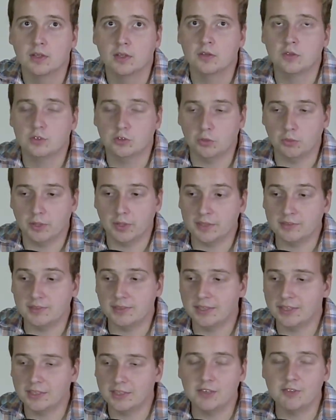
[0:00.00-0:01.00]
So when I
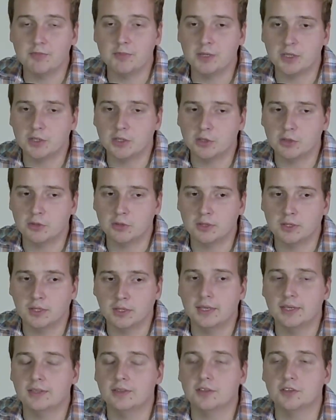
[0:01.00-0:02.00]
say leave me alone,
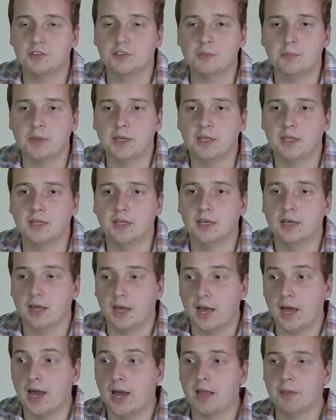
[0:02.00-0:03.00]
it doesn't mean
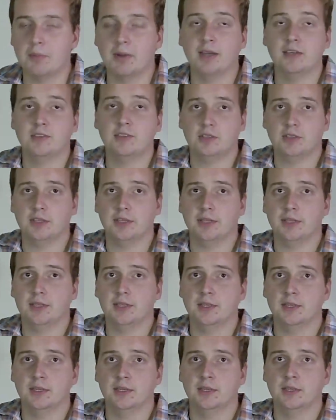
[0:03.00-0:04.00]
I'm isolating.
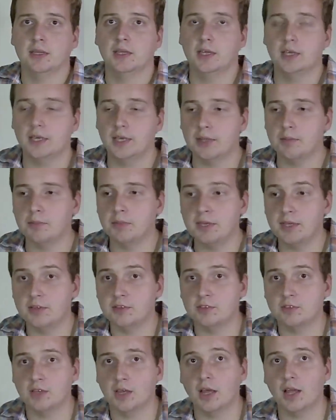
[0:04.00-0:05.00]
It
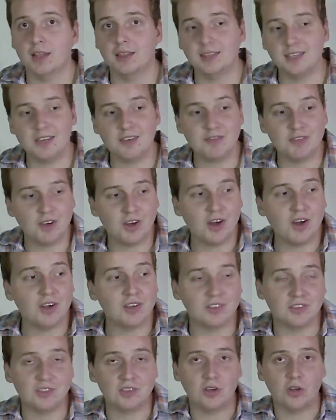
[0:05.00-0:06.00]
means leave
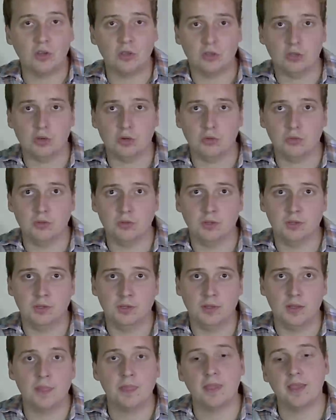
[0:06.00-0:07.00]
us alone
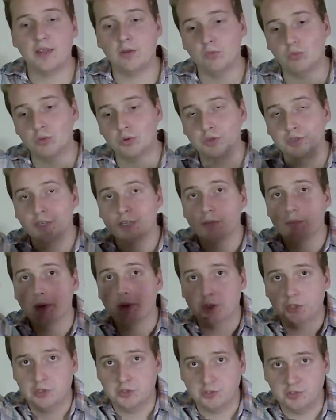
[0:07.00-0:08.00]
and worry
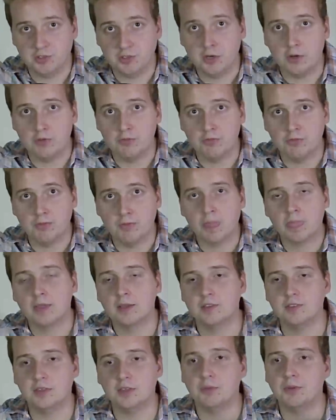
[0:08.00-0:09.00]
about yourself.
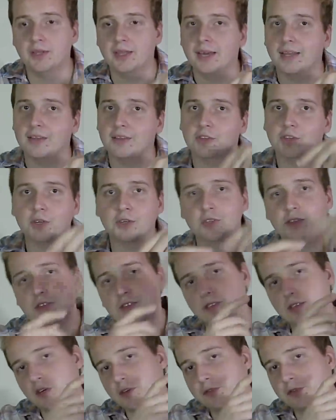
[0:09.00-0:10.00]
See, we got to turn the
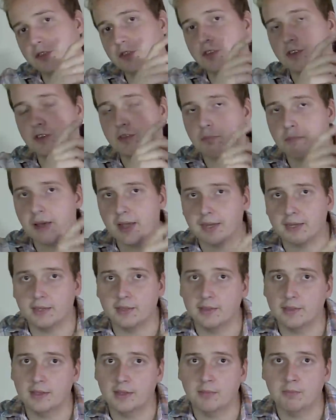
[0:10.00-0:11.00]
selfishness back
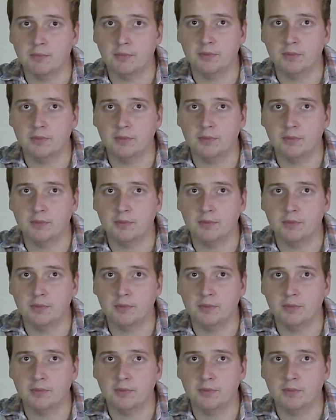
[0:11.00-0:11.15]
on them.